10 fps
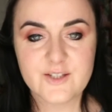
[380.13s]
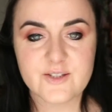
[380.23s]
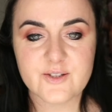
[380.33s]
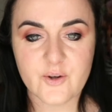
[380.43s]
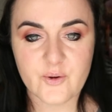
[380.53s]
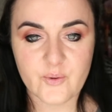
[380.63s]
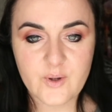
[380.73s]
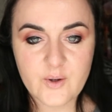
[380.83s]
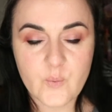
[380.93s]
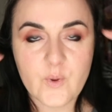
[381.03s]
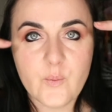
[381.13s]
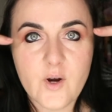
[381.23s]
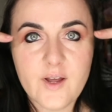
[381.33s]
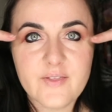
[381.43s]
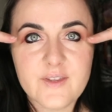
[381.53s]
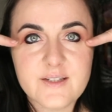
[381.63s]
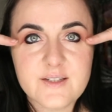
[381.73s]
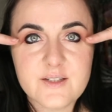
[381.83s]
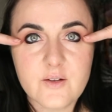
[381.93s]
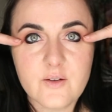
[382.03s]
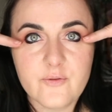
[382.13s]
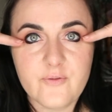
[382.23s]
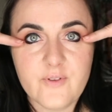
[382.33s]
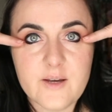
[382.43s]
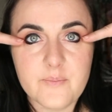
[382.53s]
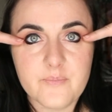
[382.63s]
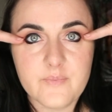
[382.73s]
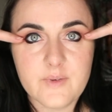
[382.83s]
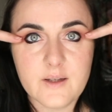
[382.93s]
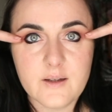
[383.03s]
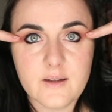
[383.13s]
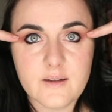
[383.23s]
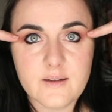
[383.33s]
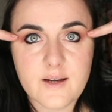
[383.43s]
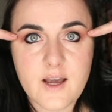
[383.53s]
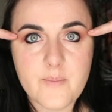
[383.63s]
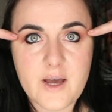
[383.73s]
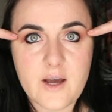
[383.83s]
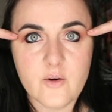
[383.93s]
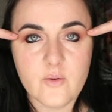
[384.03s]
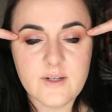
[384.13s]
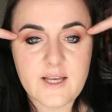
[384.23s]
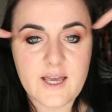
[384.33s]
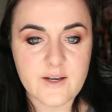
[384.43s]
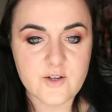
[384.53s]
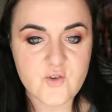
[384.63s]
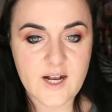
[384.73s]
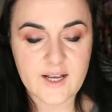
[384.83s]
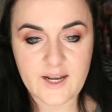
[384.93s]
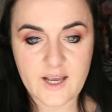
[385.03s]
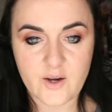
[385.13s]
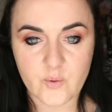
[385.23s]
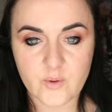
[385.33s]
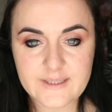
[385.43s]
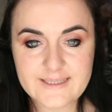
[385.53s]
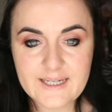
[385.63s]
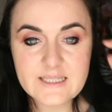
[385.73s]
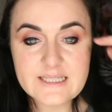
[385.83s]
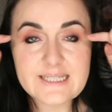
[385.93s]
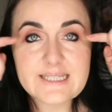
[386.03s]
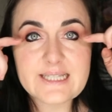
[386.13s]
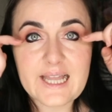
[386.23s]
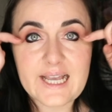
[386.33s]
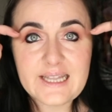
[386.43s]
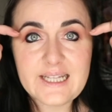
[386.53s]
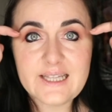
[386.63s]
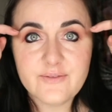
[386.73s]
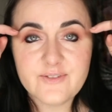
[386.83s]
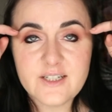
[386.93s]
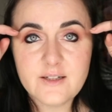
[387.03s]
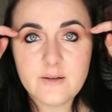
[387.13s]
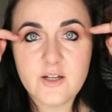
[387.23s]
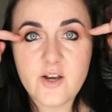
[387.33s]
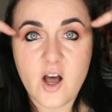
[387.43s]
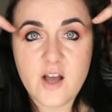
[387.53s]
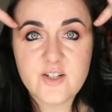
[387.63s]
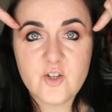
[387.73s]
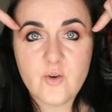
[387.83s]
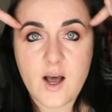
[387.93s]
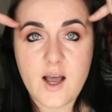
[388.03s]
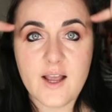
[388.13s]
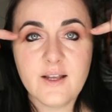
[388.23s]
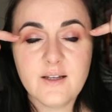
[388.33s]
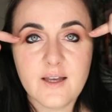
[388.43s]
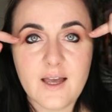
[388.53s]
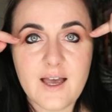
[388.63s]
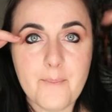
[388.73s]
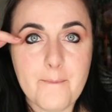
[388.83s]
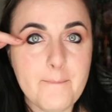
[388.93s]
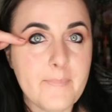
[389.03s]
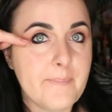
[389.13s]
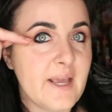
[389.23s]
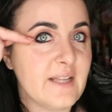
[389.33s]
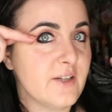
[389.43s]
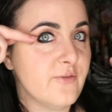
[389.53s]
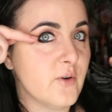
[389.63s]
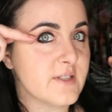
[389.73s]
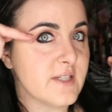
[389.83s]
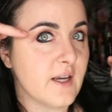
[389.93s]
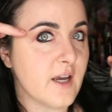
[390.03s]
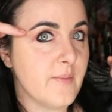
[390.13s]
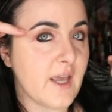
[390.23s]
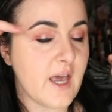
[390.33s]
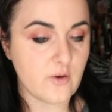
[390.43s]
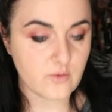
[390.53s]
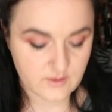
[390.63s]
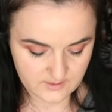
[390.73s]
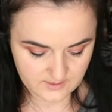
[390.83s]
So we want this flip to come out and drag it out slightly lifted, not too high, mainly focusing coming out.